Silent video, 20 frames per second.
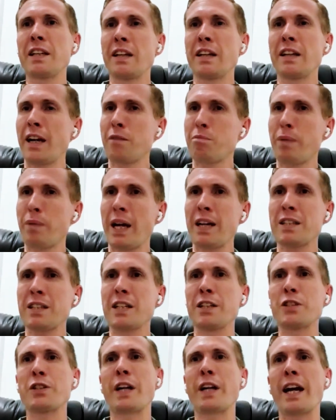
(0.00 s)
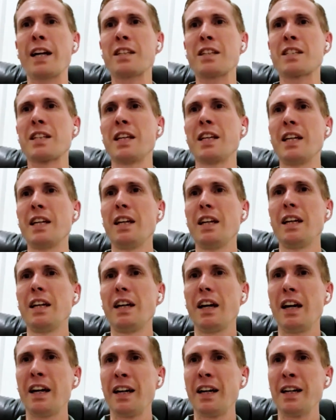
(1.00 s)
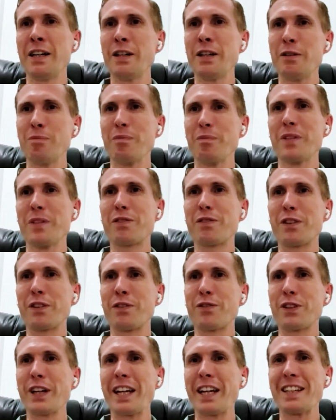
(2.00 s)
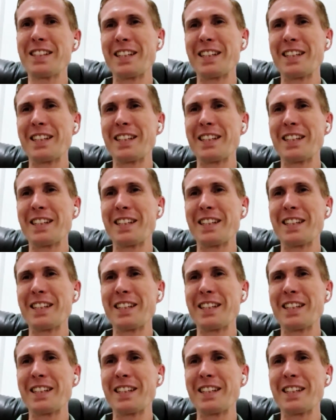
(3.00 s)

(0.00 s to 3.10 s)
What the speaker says: and I pass out tracts for free.